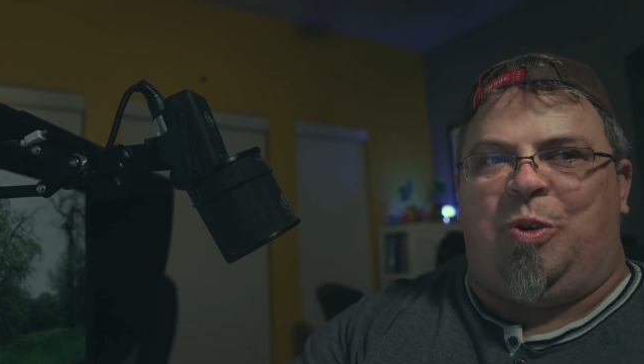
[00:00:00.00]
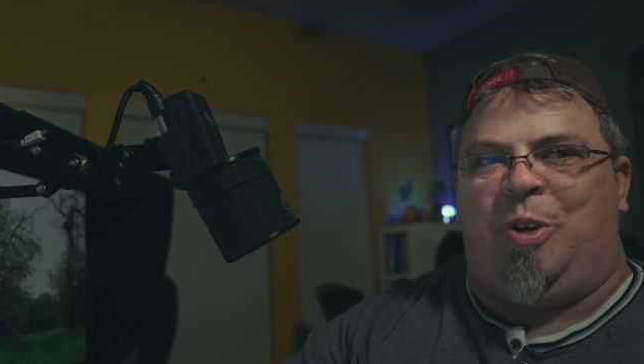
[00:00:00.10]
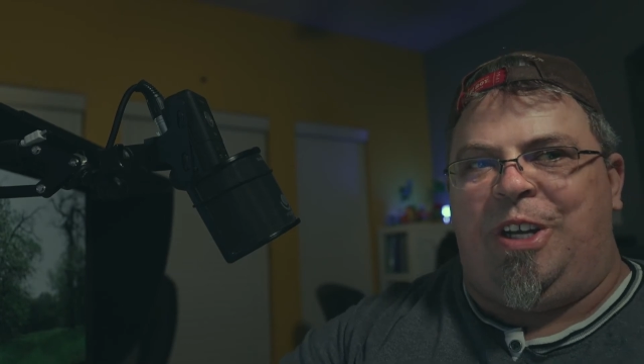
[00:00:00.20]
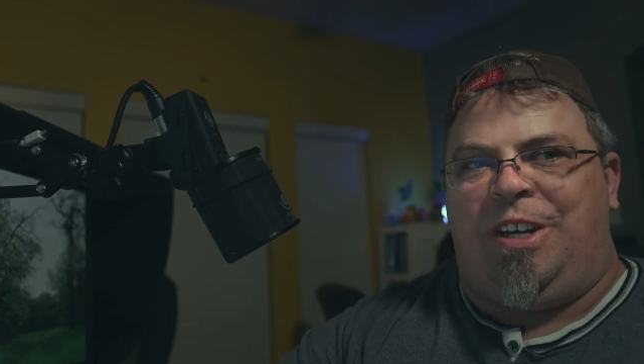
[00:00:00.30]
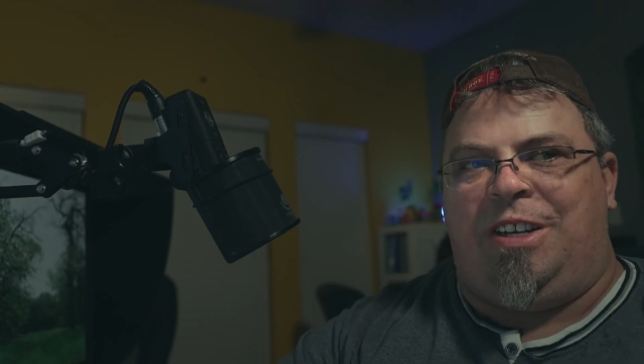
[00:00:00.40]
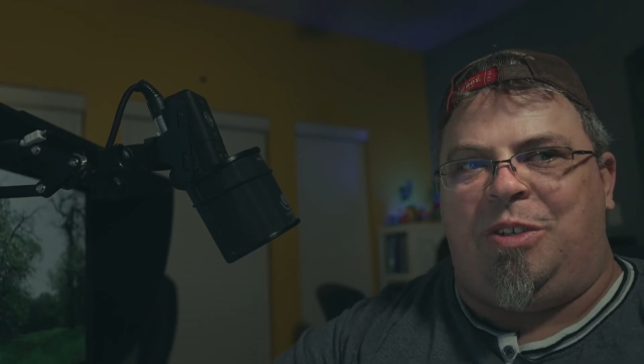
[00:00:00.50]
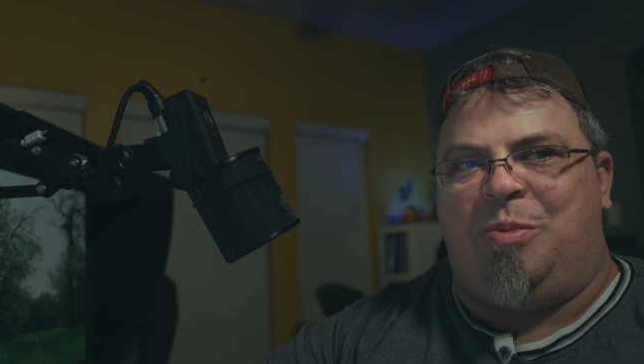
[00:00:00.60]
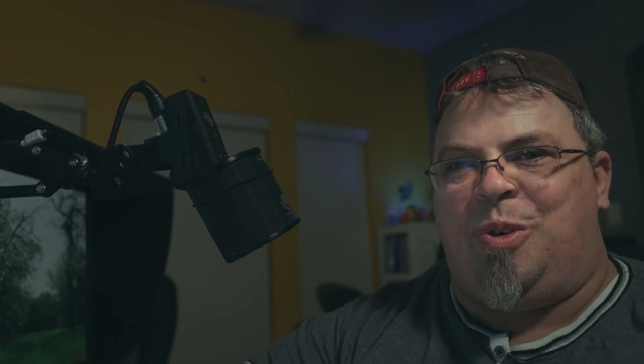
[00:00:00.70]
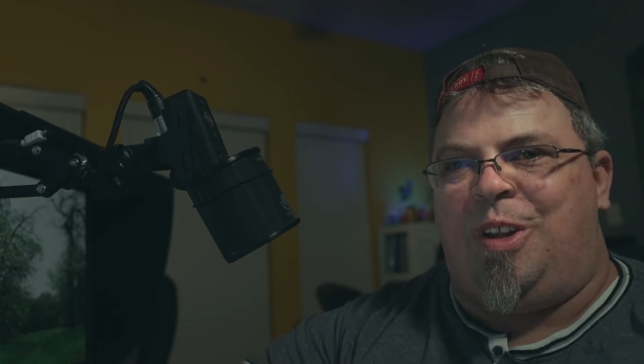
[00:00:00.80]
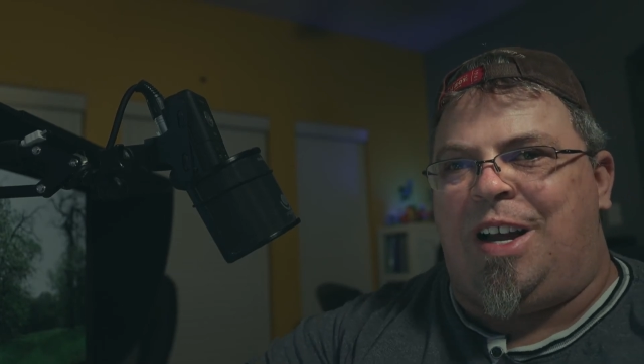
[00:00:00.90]
We're going to get into
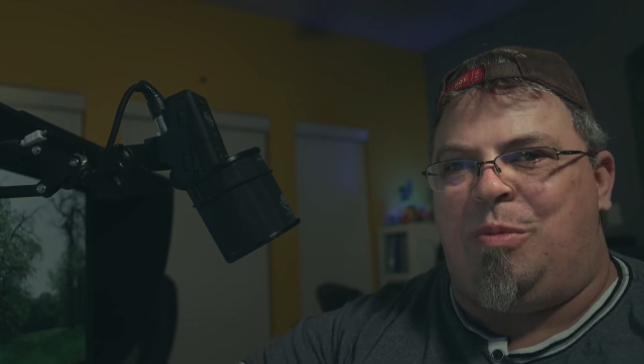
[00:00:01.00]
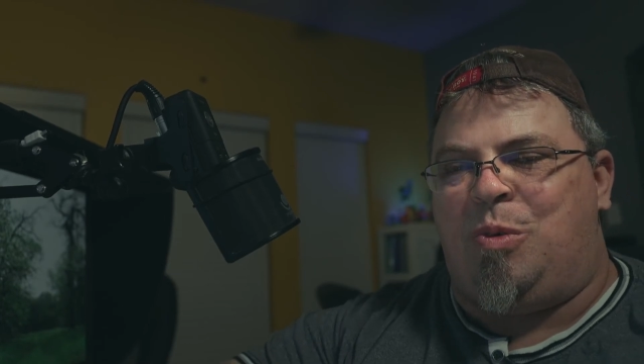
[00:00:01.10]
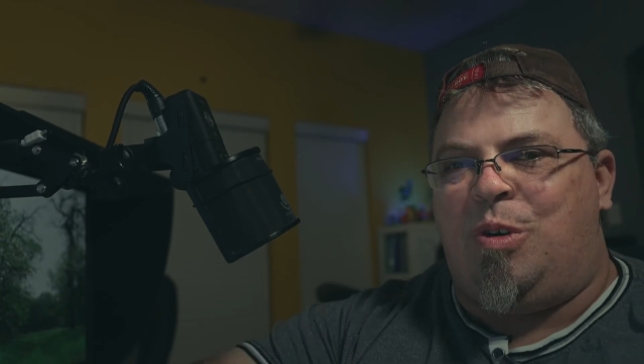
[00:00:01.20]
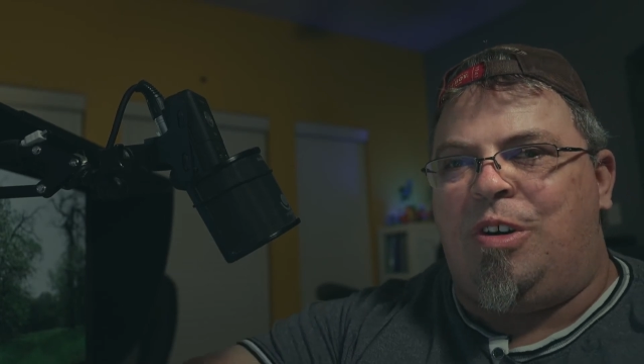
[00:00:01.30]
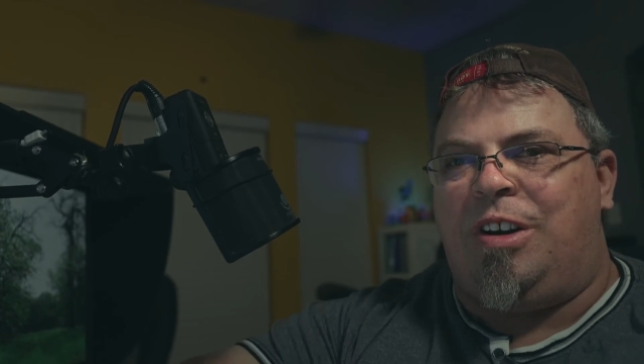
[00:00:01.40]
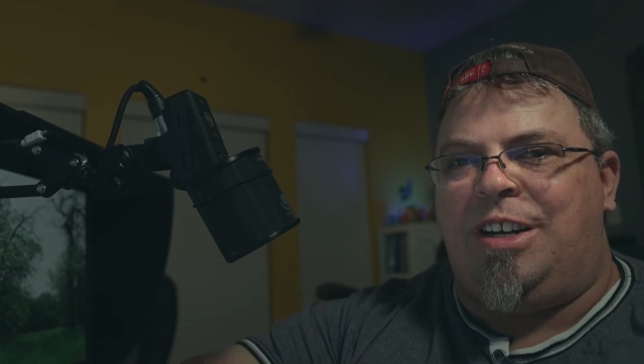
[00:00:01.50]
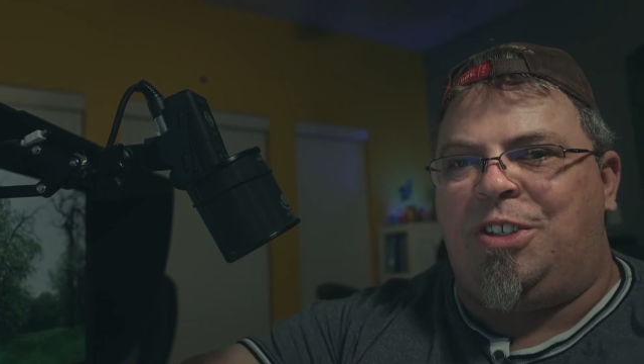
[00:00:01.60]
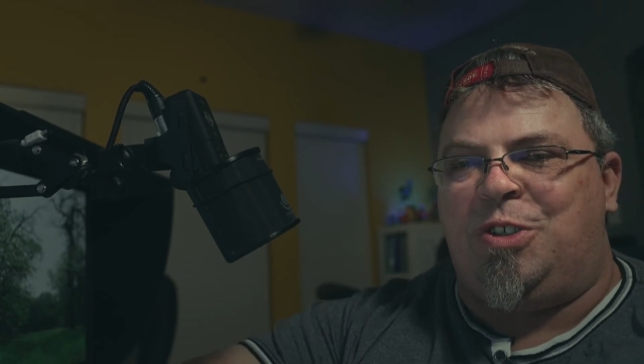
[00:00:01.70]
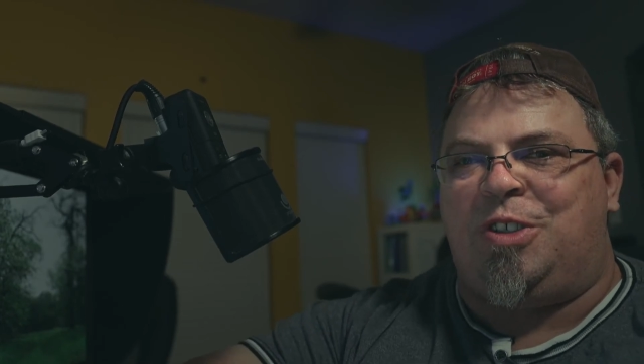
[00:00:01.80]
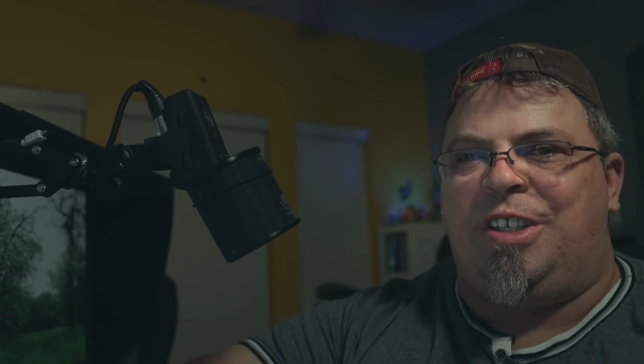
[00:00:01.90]
some more, a lot more uh,
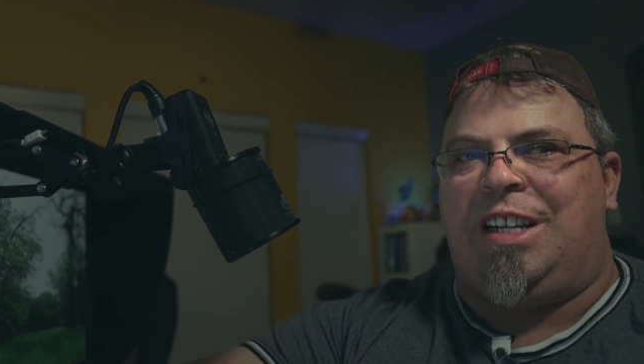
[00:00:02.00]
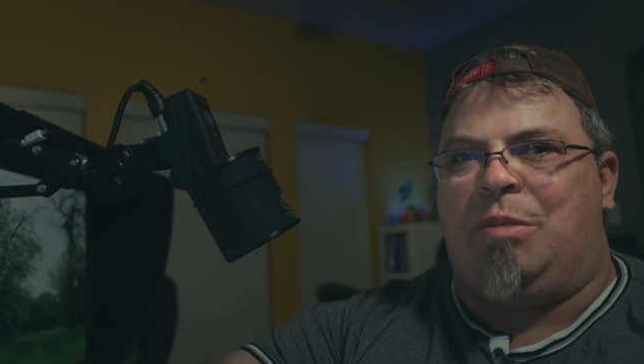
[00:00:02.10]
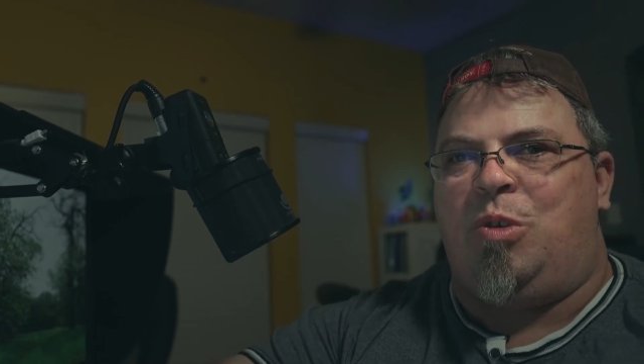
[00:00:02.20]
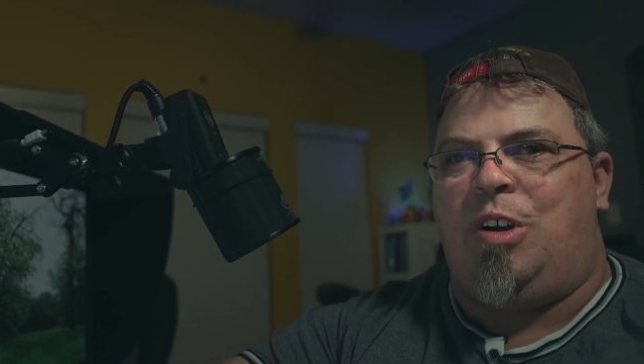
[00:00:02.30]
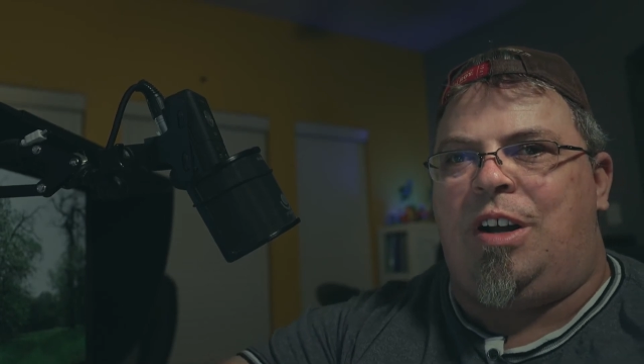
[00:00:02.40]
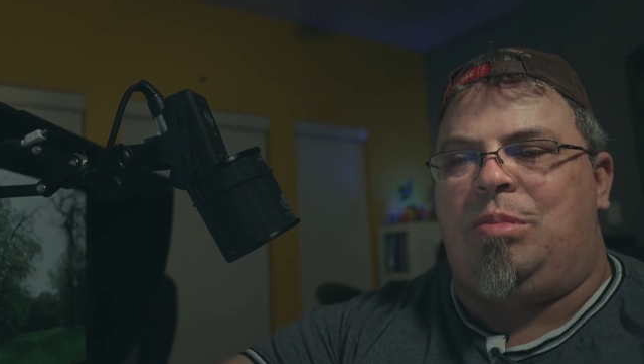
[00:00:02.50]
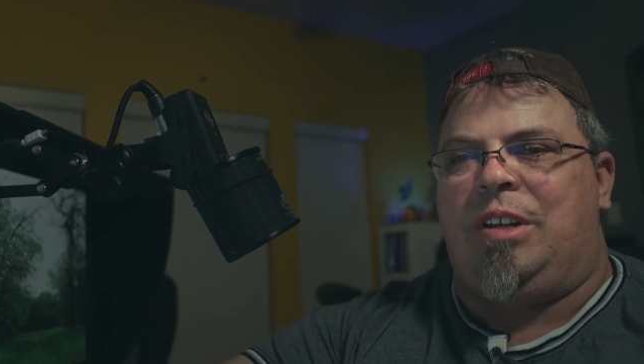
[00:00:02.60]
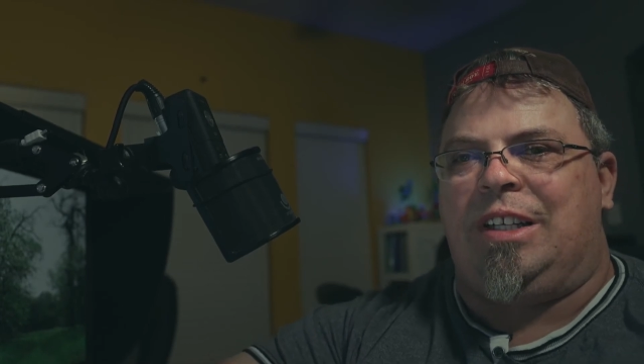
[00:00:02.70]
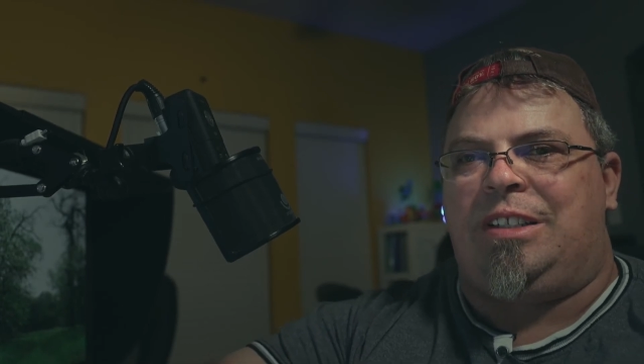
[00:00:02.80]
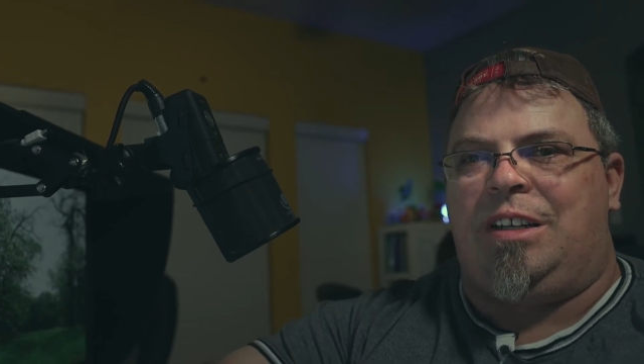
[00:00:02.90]
interesting, a lot more
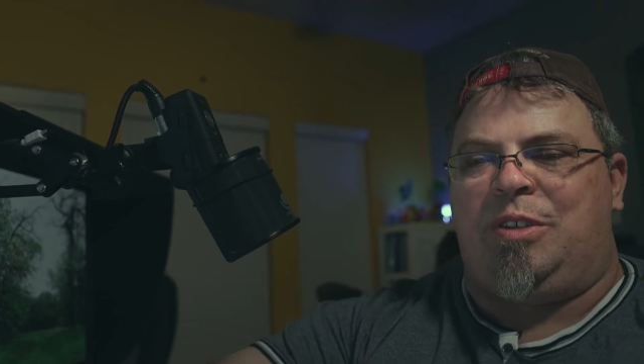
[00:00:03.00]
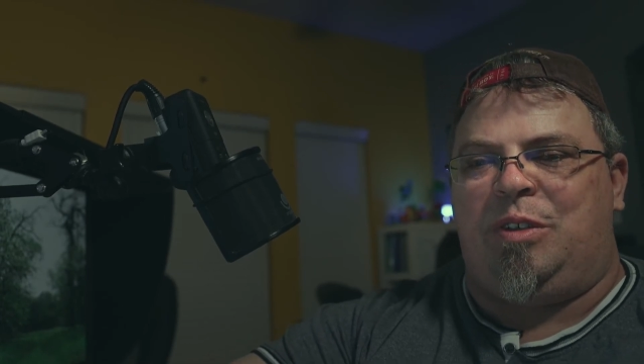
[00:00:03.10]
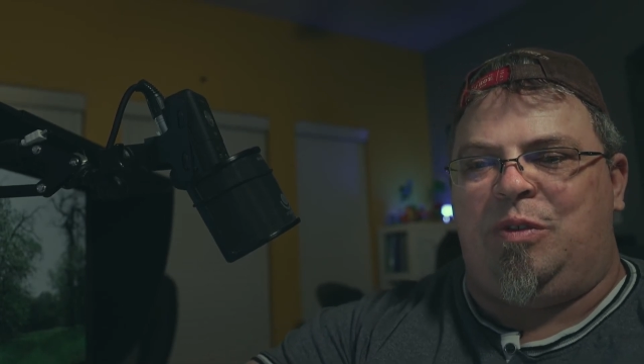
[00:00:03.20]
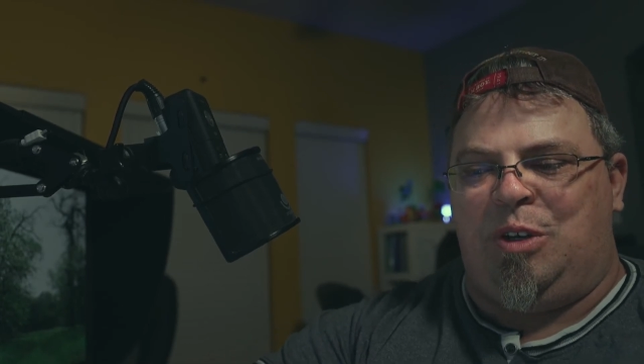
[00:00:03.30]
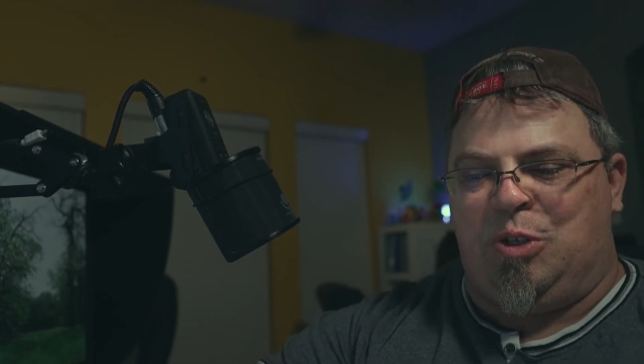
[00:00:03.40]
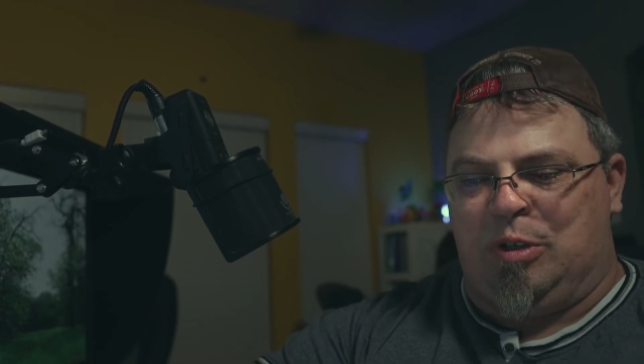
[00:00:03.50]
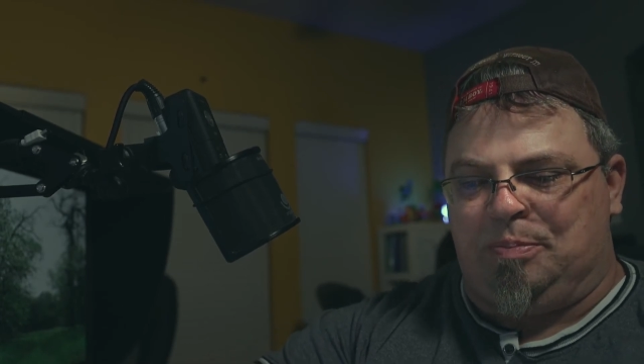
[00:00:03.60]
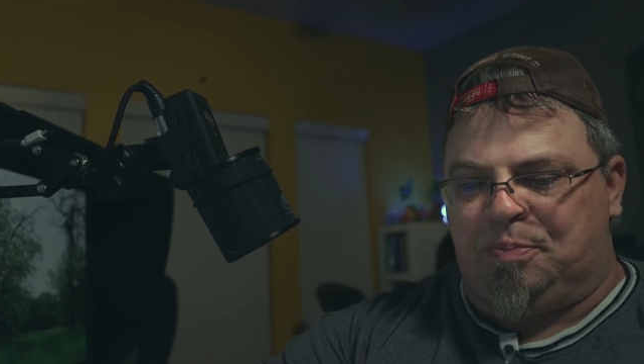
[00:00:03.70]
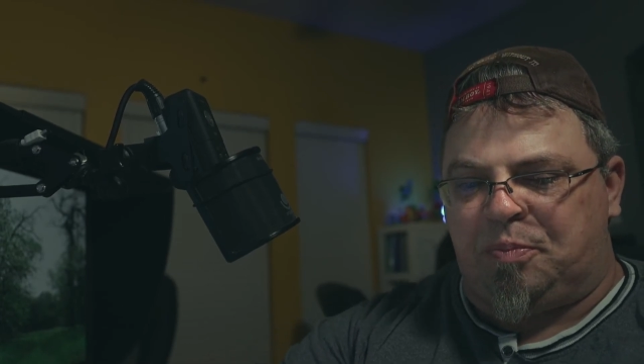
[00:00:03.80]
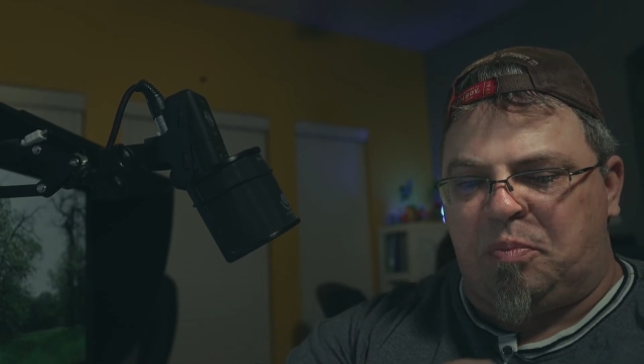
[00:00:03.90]
complex stuff in the future.